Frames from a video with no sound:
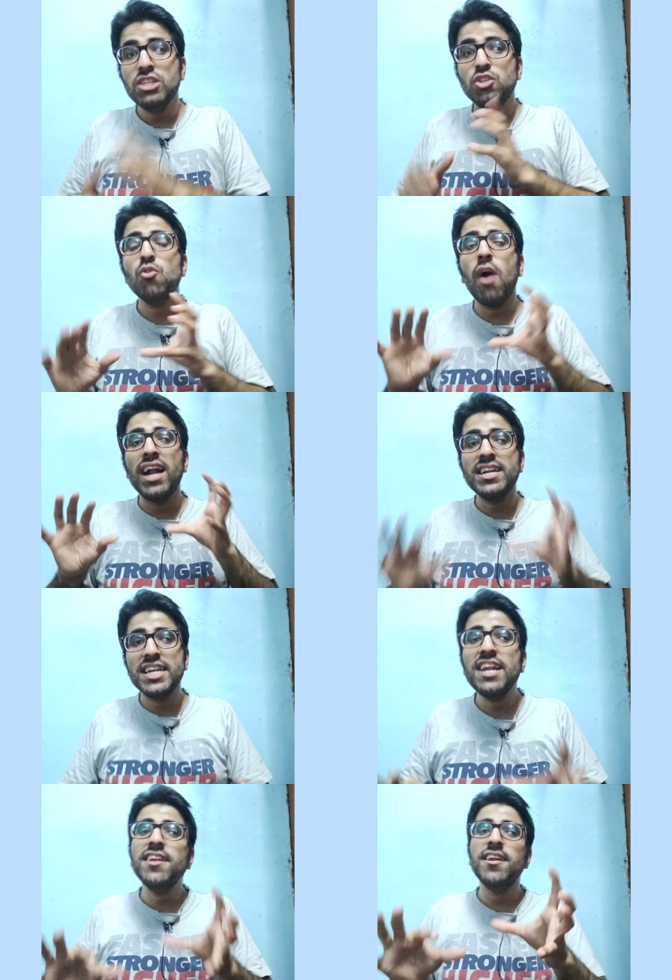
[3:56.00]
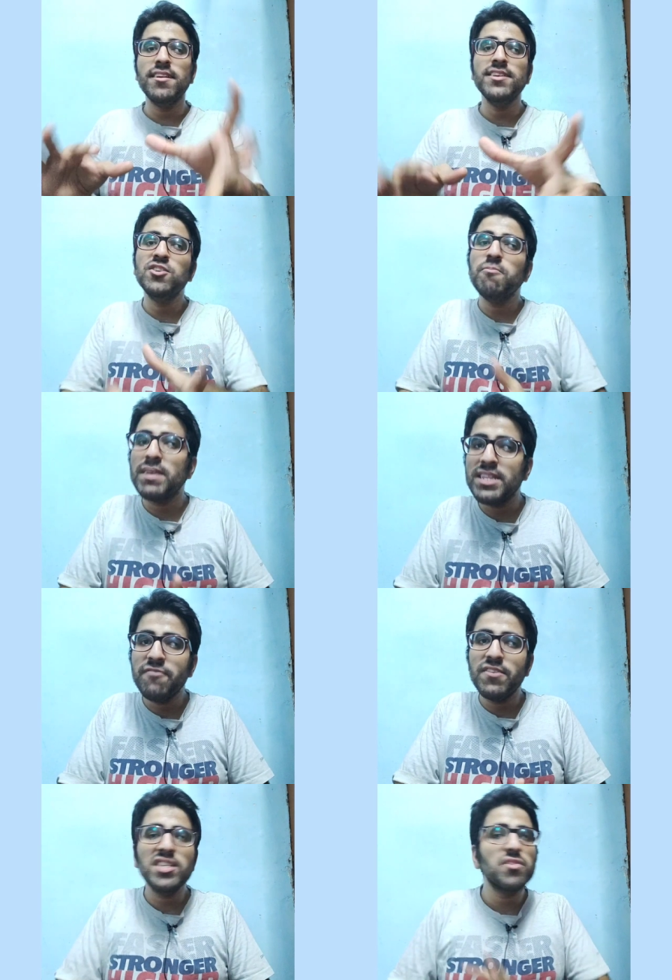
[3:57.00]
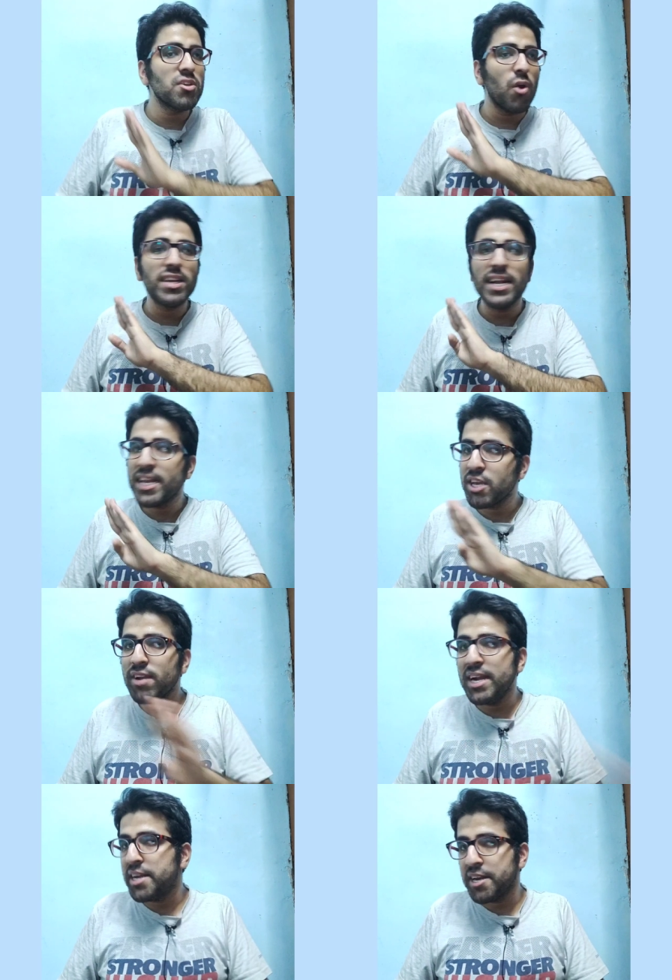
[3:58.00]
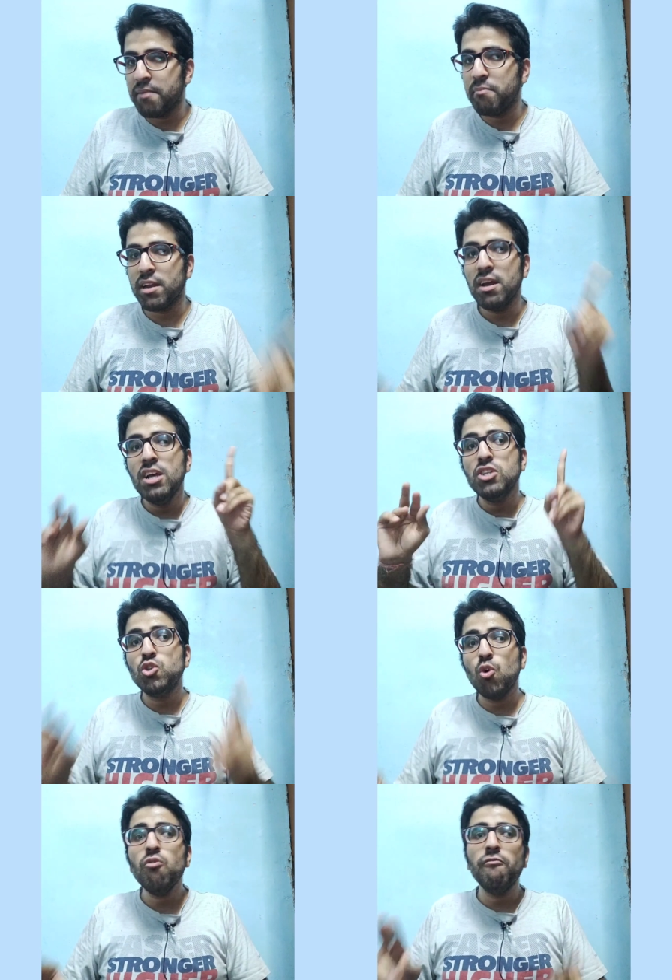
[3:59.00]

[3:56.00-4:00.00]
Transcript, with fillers: So until and unless you pay the fees, you are not getting your entry number. So